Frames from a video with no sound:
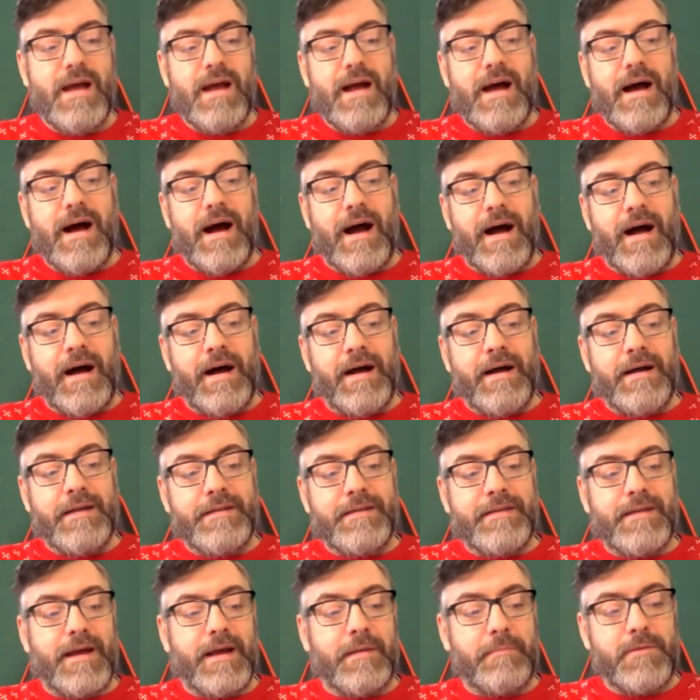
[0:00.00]

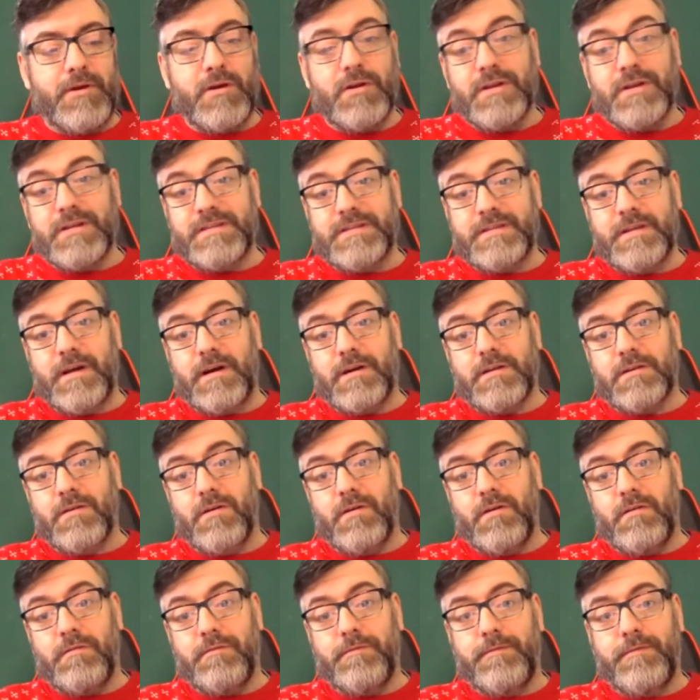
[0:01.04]
and I'm gonna start
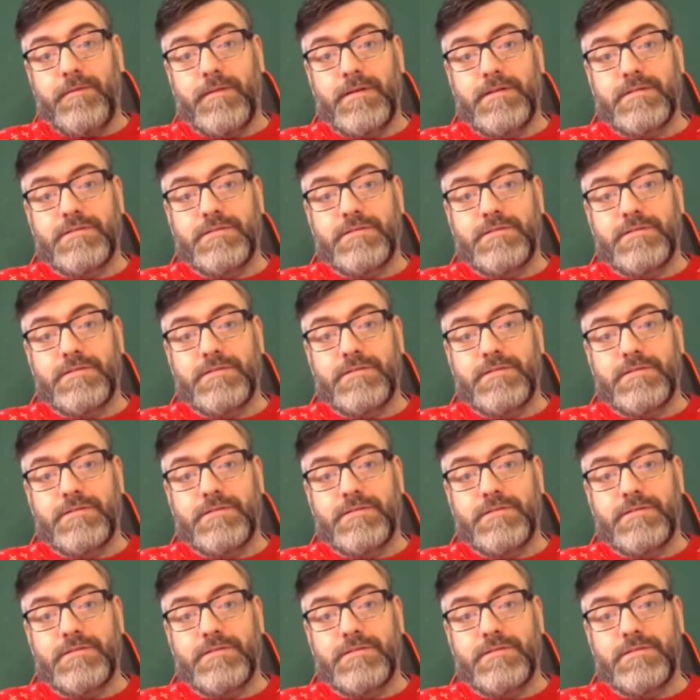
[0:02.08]
off